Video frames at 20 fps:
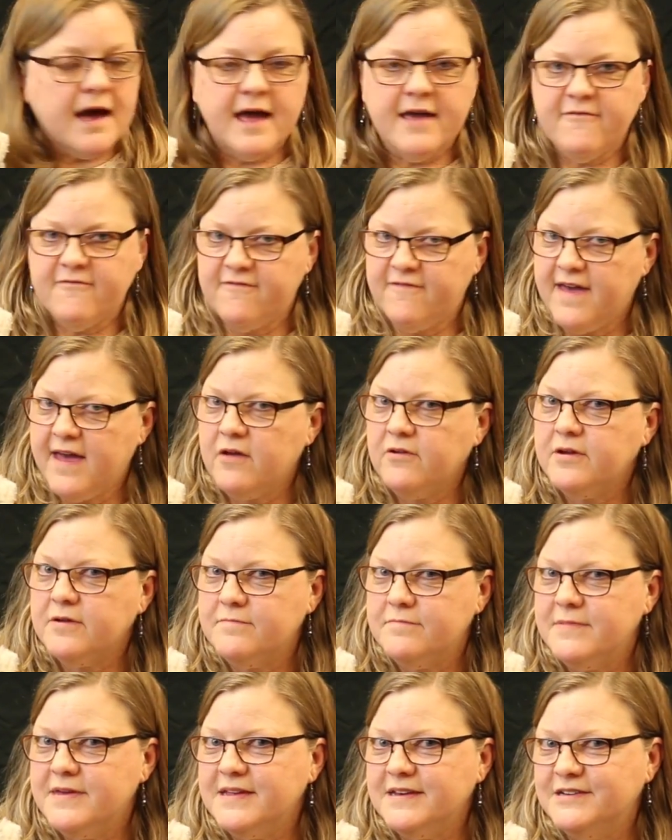I found a
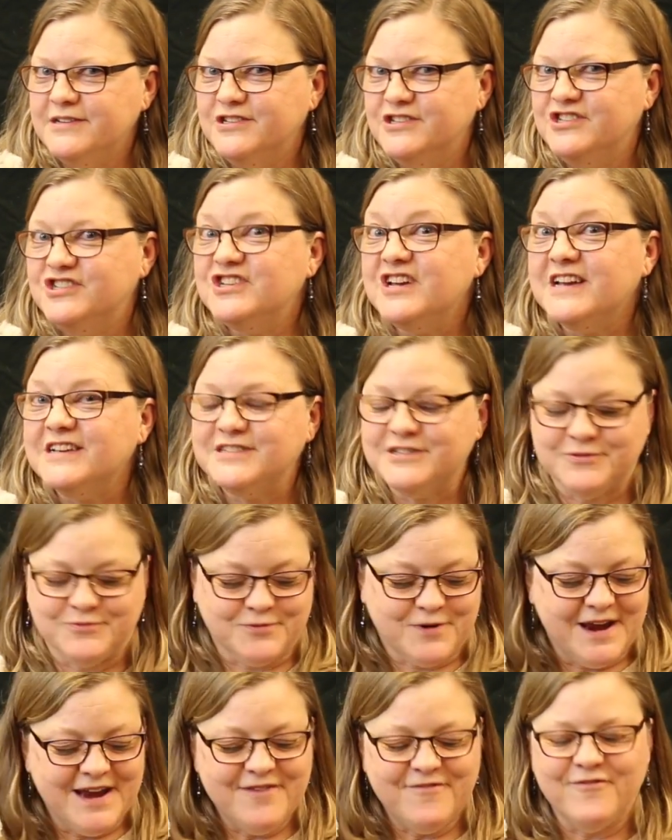mitten just
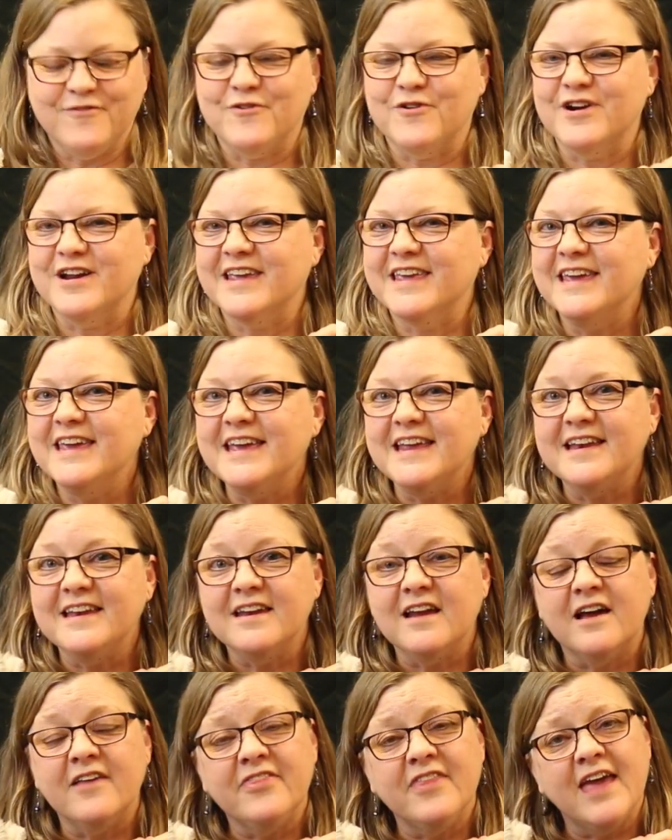right for a
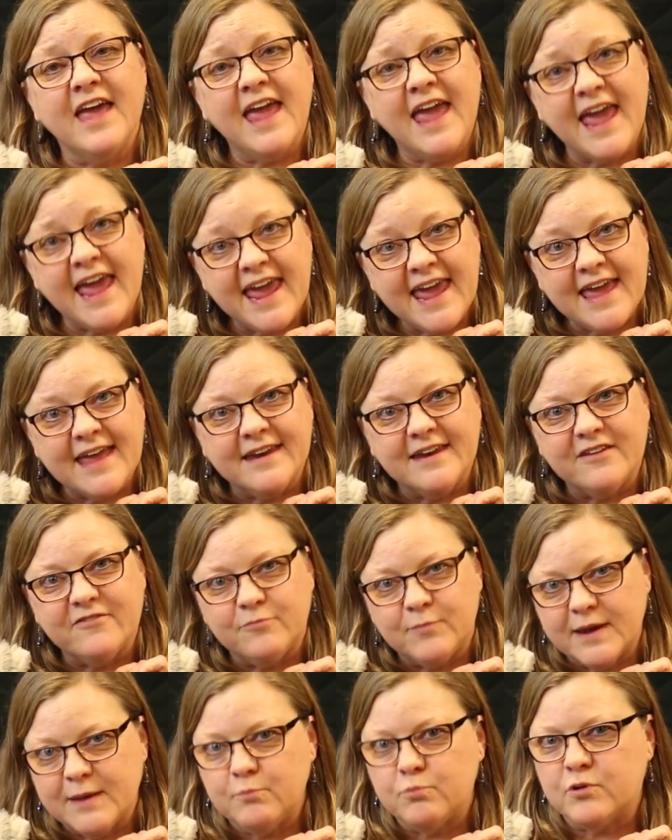kitten on the hand of
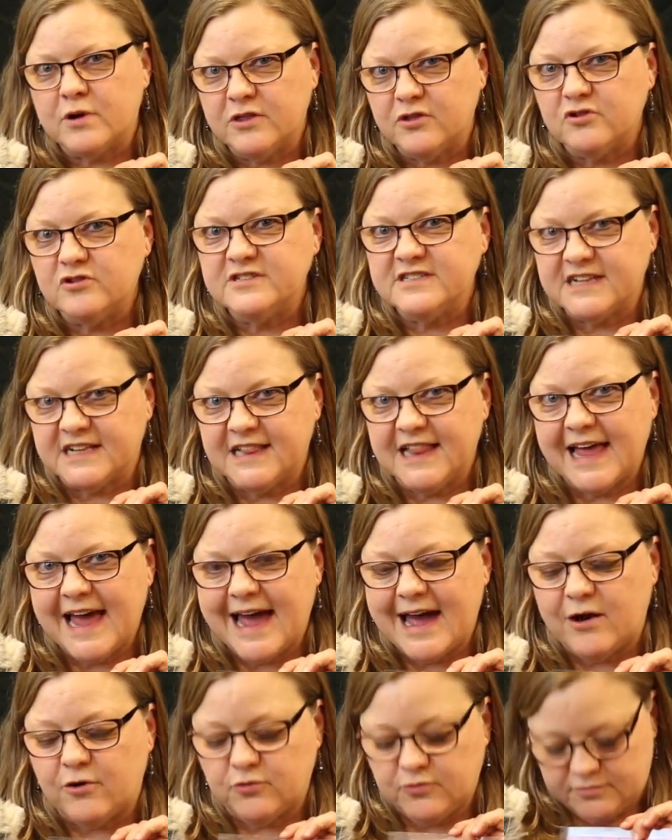my brother's
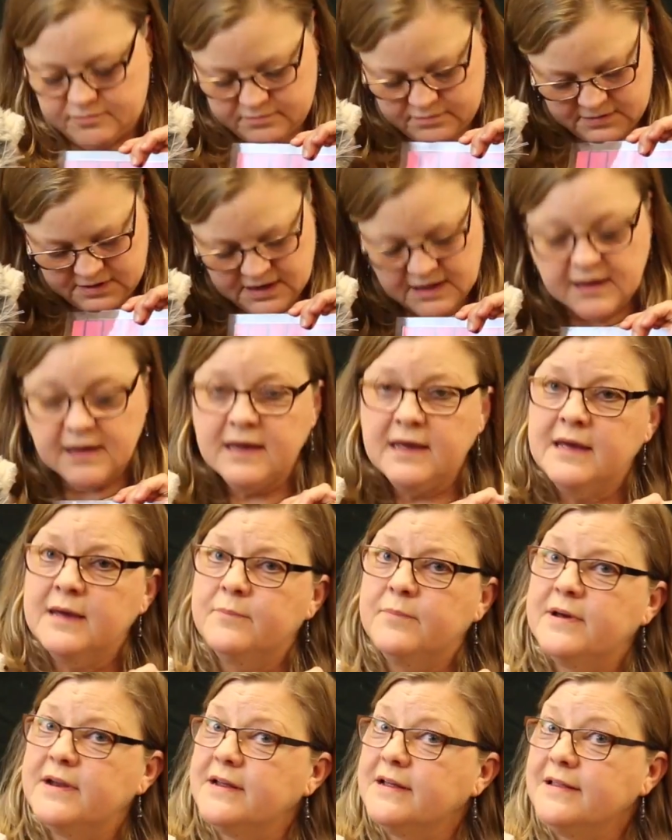clown.
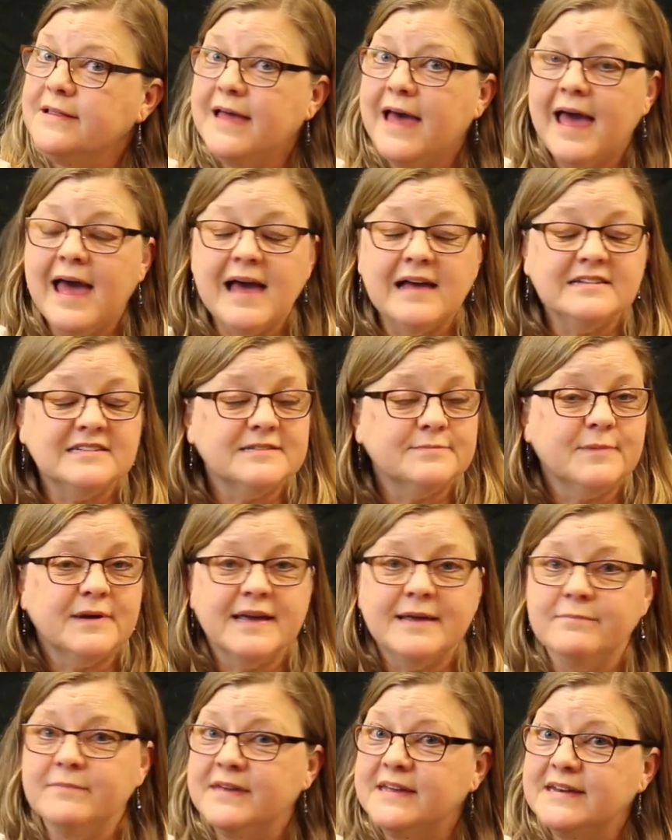But alas,
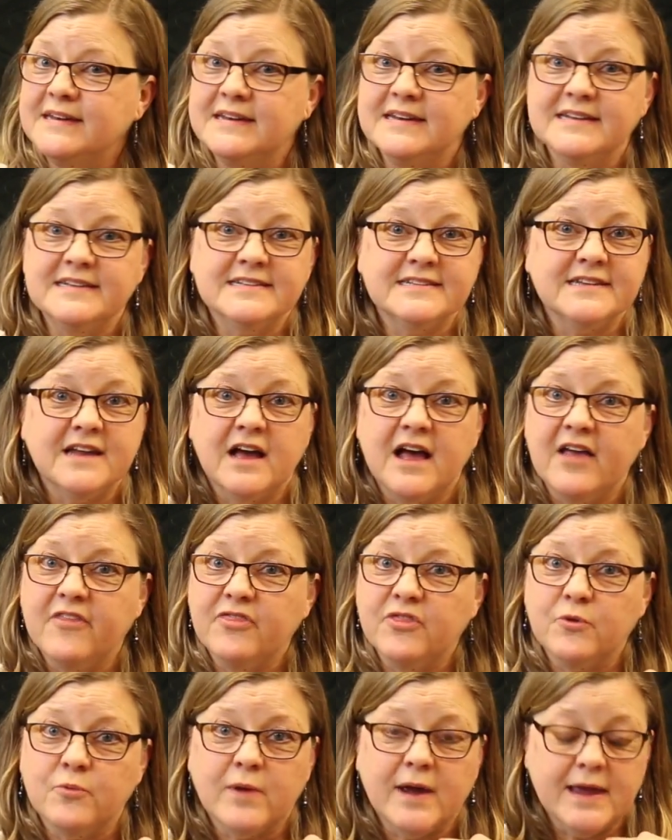my mitten is
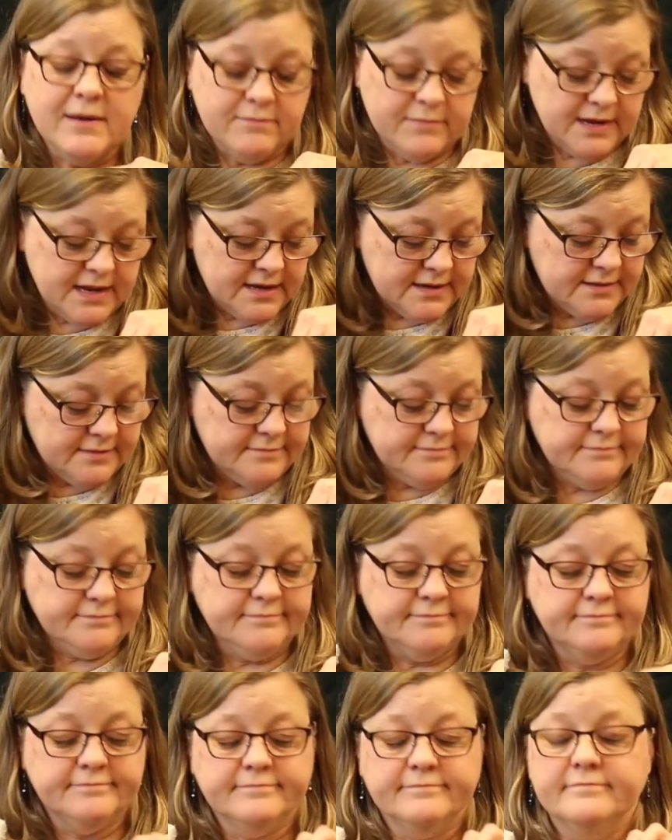not the right mitten.
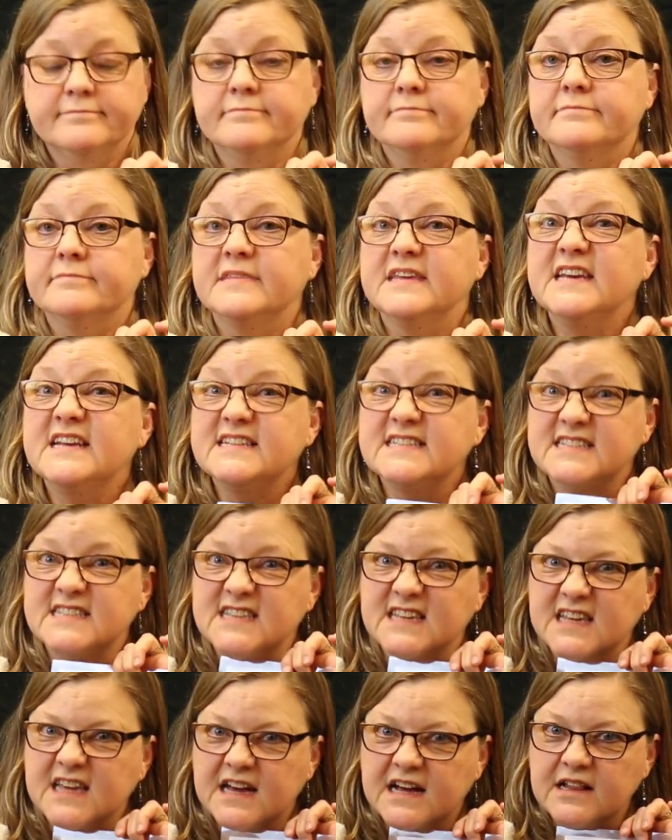It's
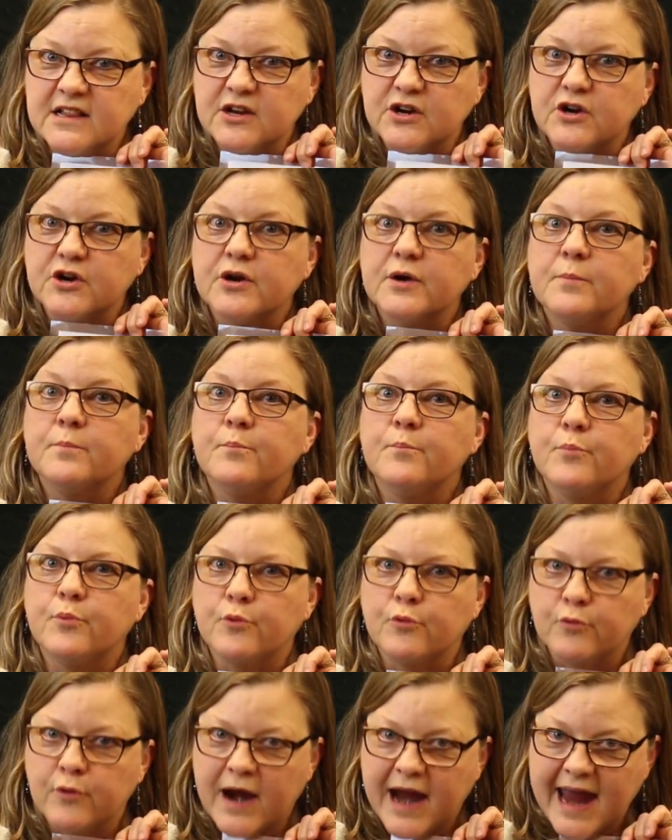the color
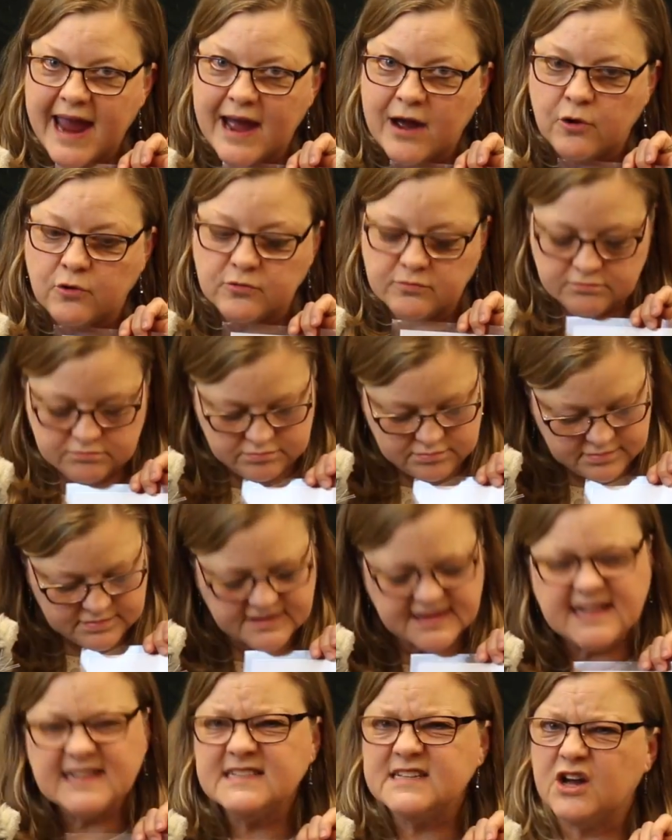brown.
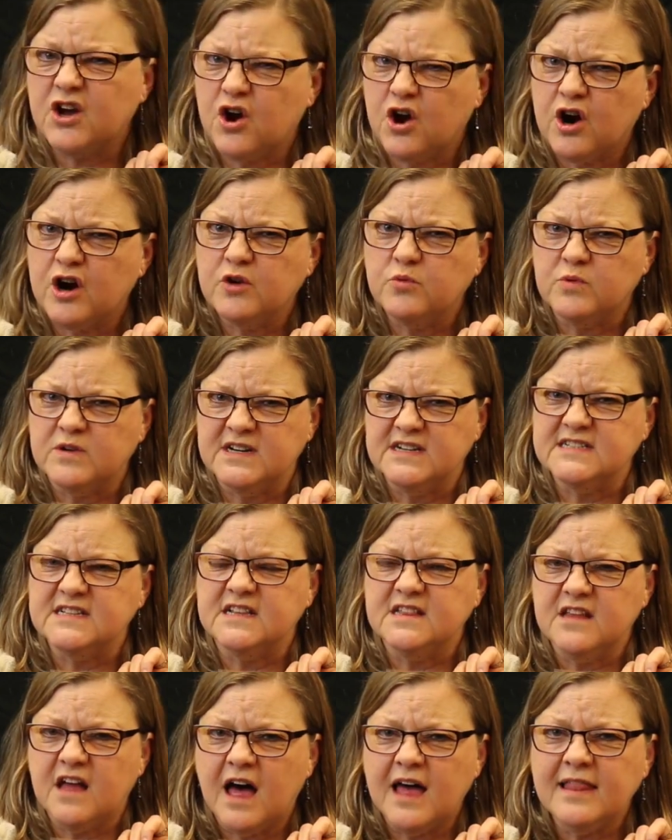That's a hard one. It's a
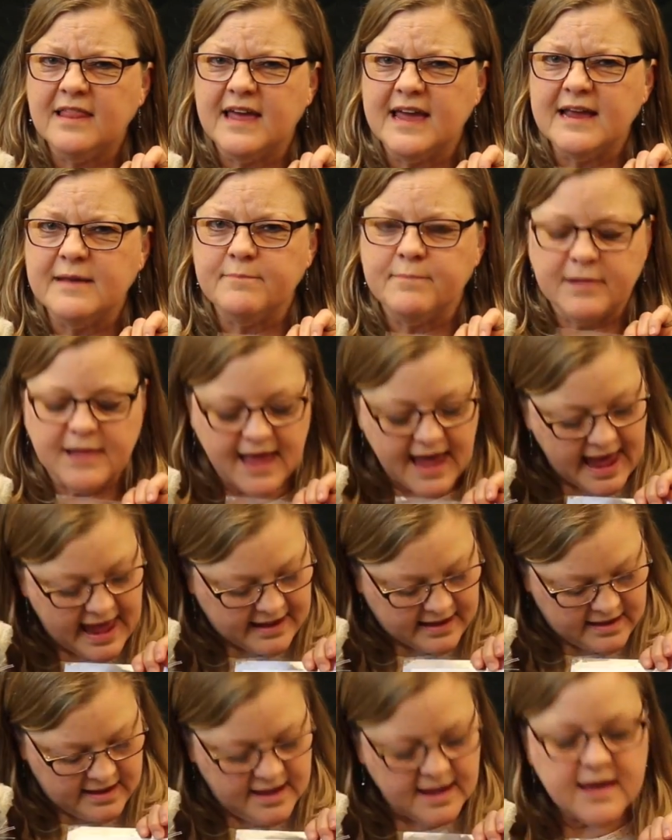lot like
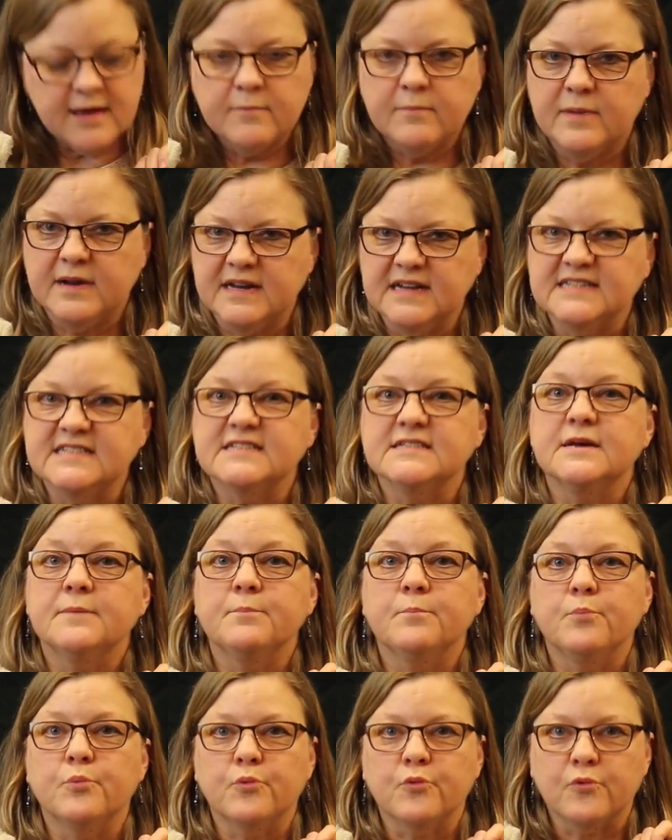black, but it's
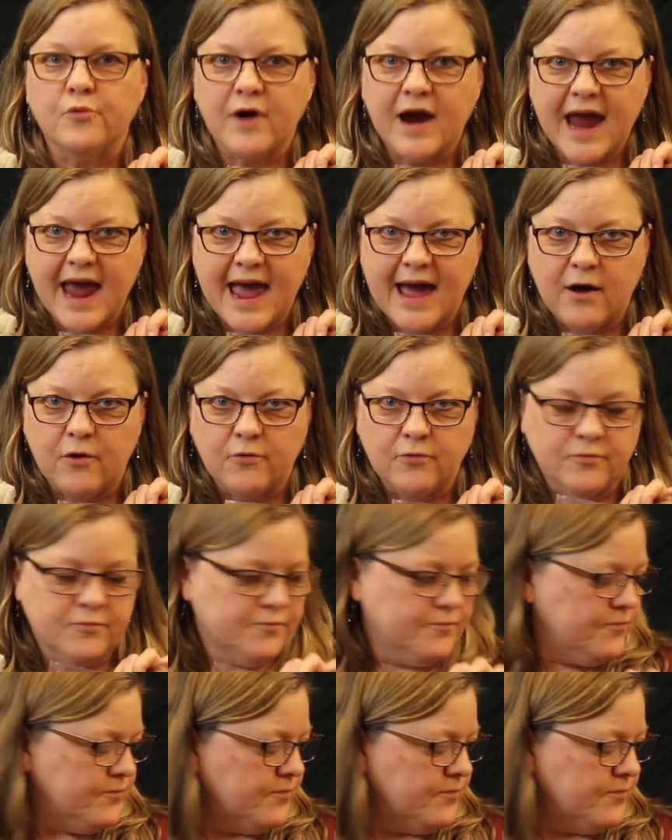brown.